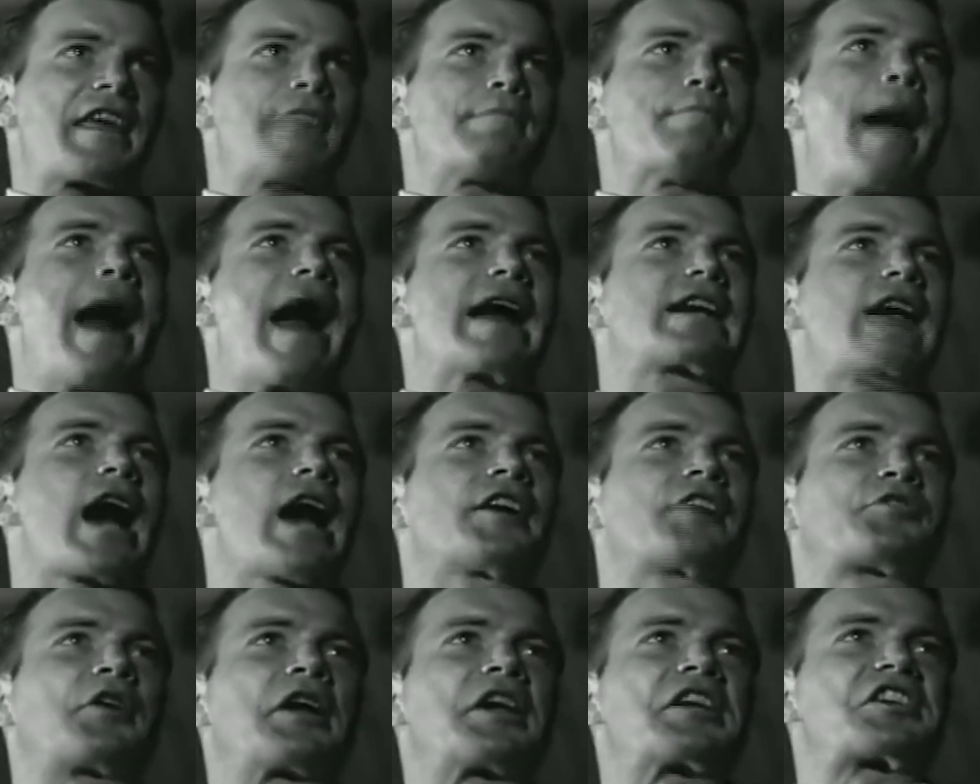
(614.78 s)
that my
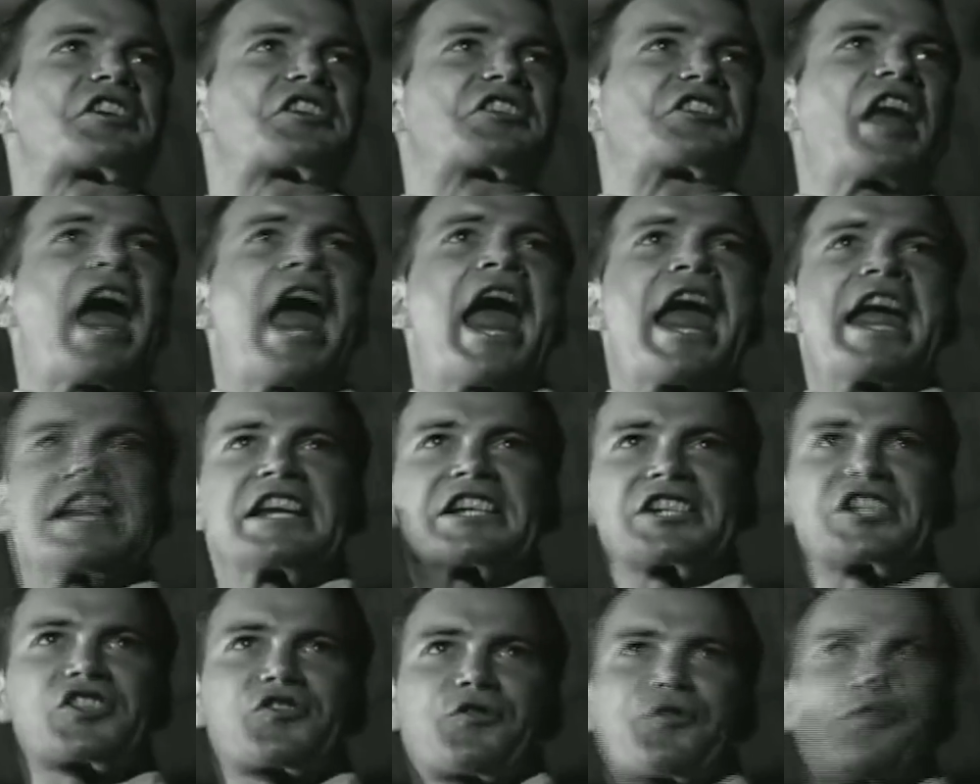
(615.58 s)
country
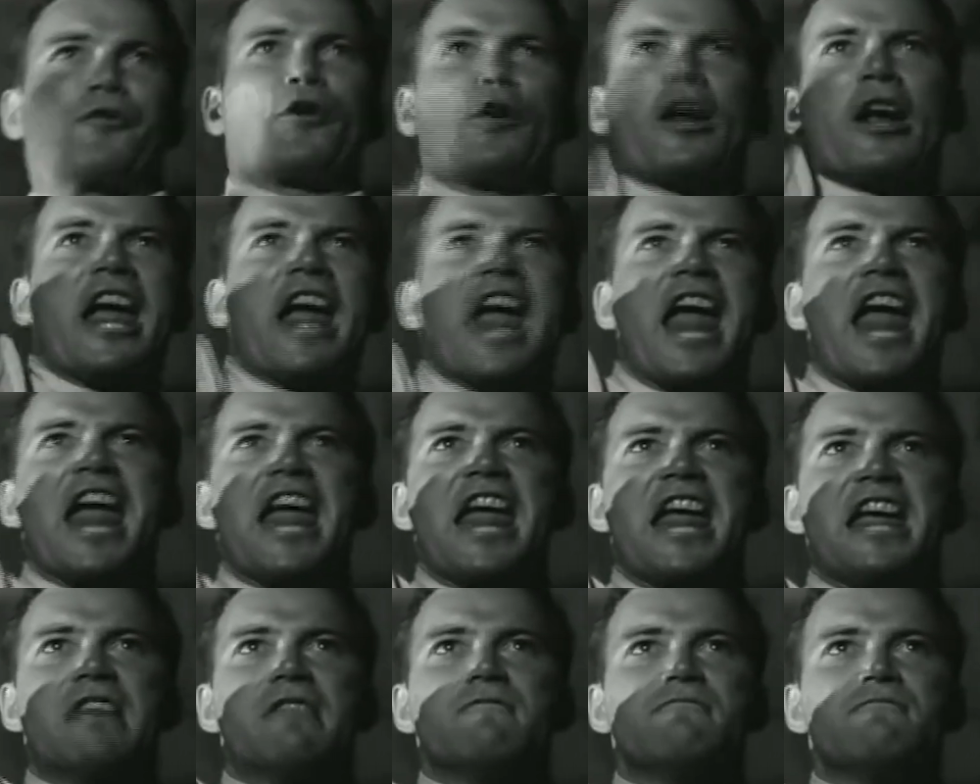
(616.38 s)
stays
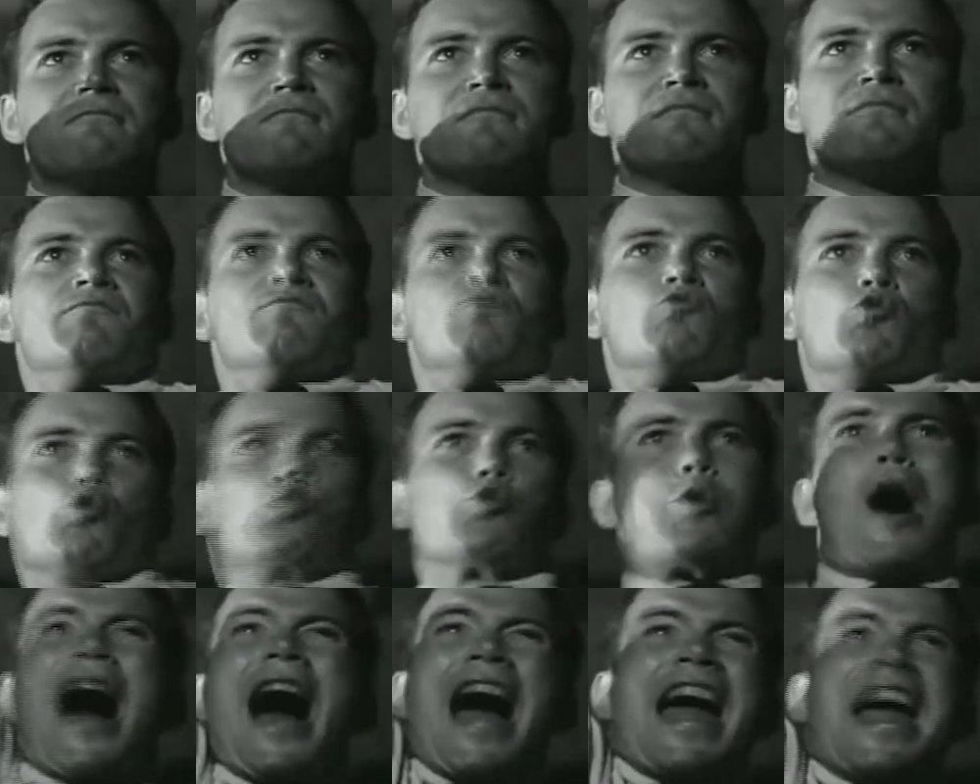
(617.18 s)
free,
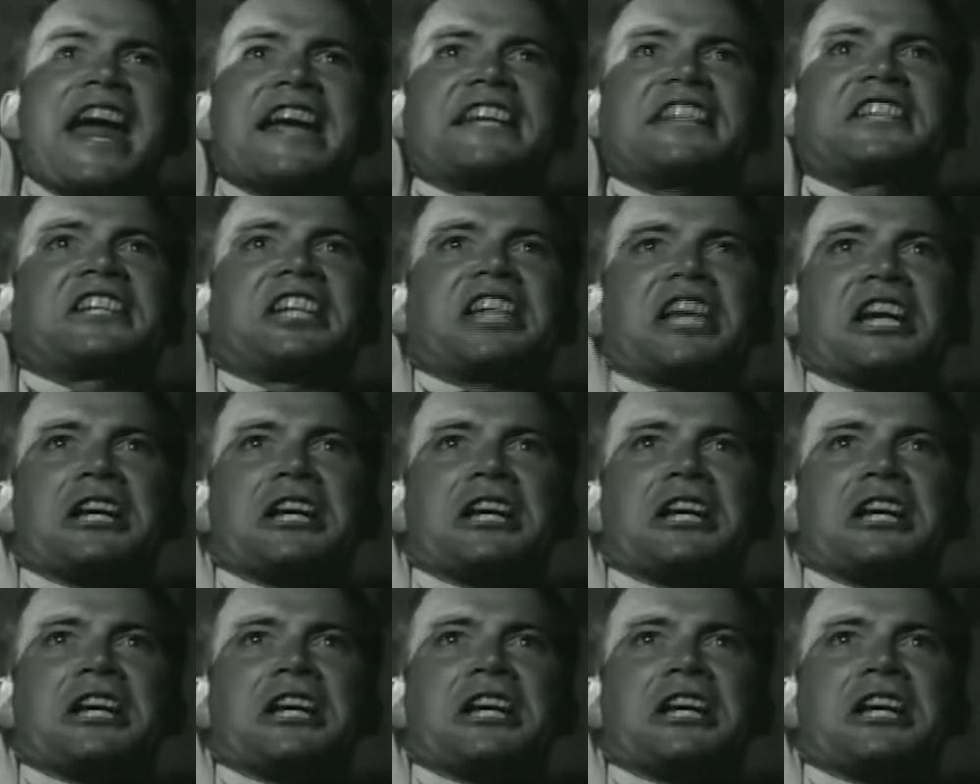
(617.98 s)
white,